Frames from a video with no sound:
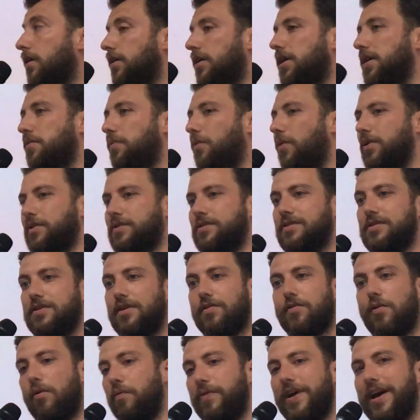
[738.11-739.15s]
He was
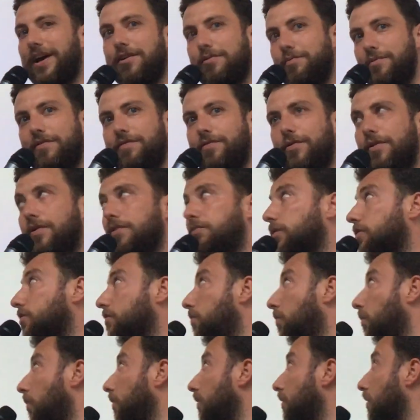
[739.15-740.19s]
a growth hacker before it was
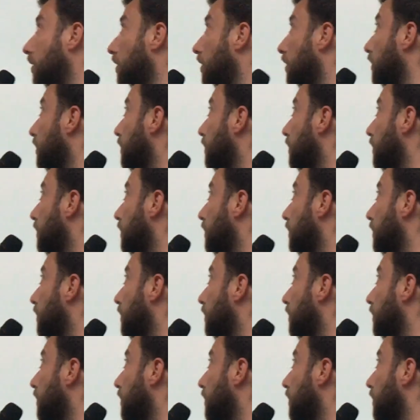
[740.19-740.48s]
cool.